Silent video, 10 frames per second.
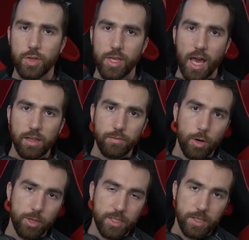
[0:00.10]
So the Isle of
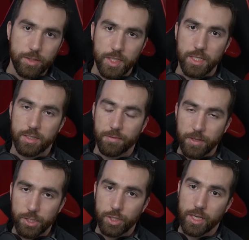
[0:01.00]
Armor DLC is
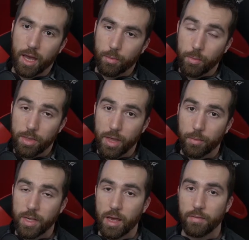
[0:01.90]
officially out, and with that
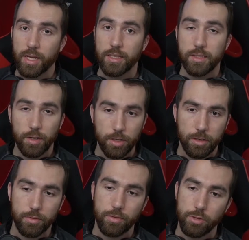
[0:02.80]
we have a
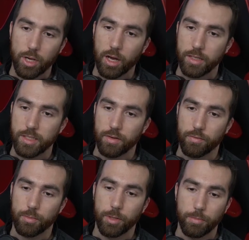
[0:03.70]
ton of new
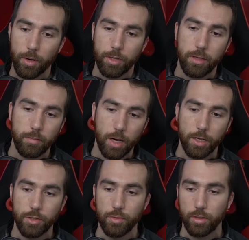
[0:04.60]
content from new
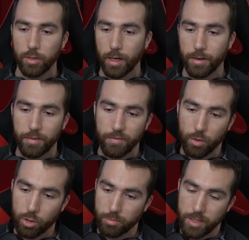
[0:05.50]
Pokemon, new Galarian
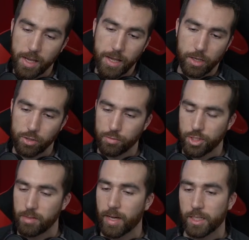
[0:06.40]
forms, new
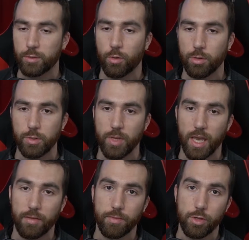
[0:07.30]
Gmax forms, we
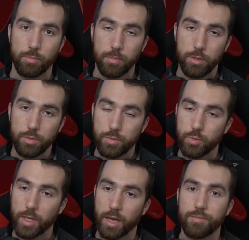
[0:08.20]
have new moves,
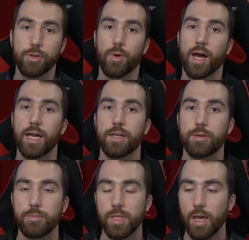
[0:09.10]
we have new
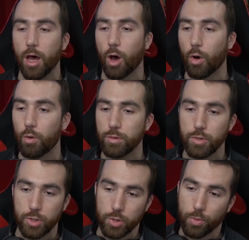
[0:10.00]
items, a whole
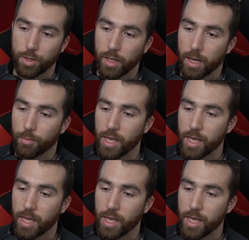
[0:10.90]
new storyline.